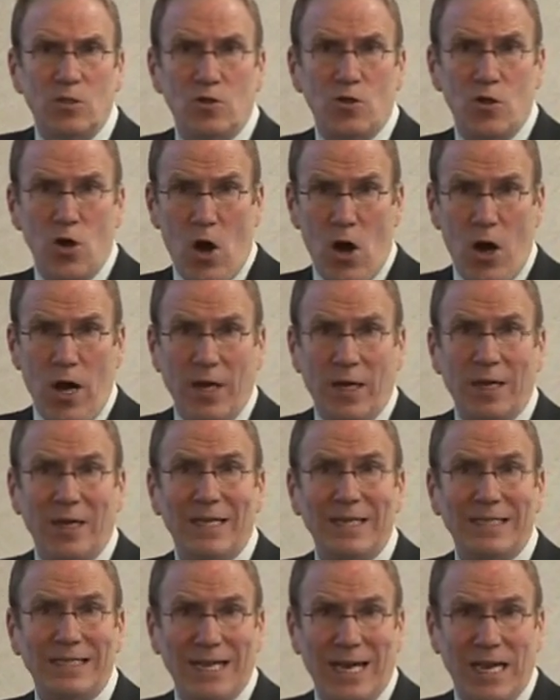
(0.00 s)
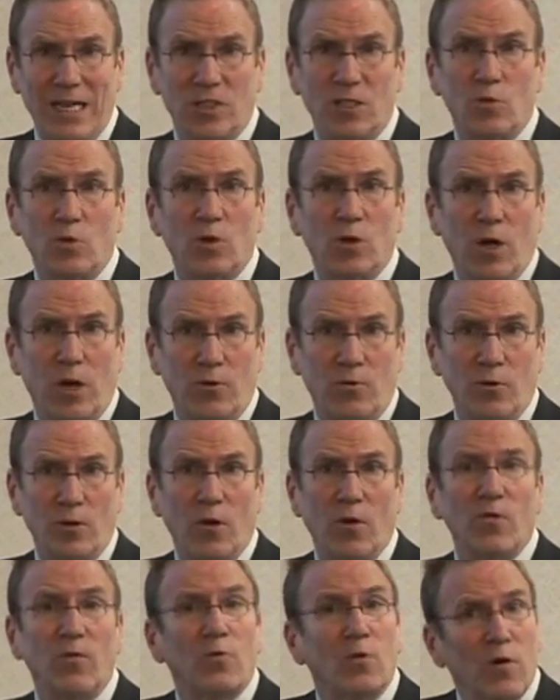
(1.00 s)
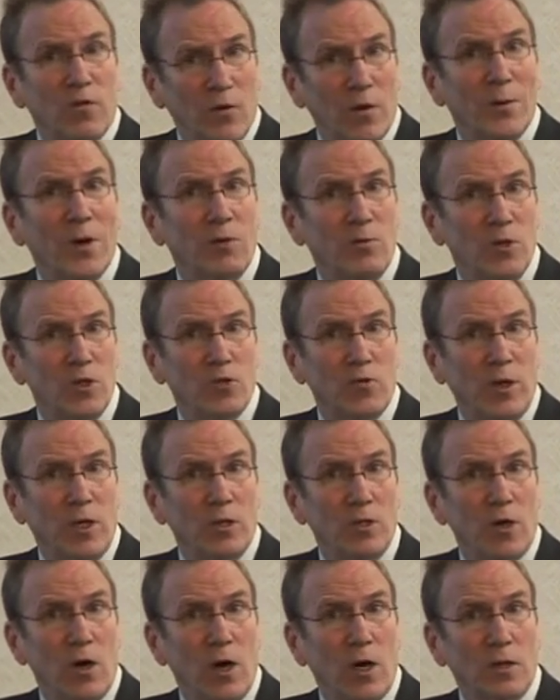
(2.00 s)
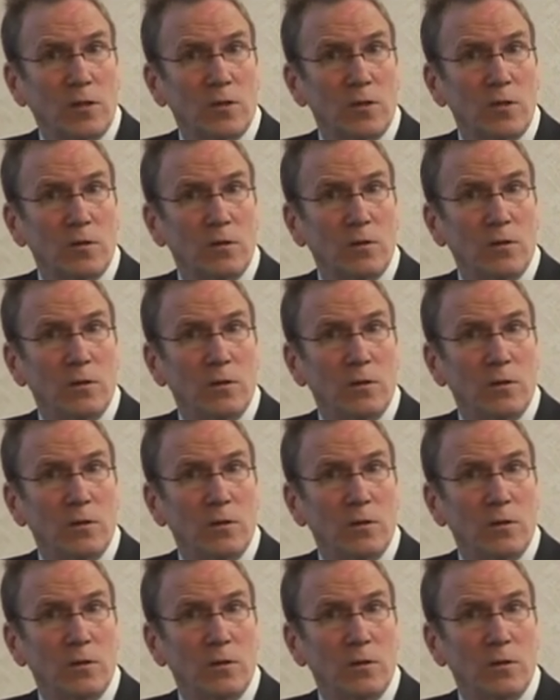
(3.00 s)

dog deaths were, were from unrestrained dogs.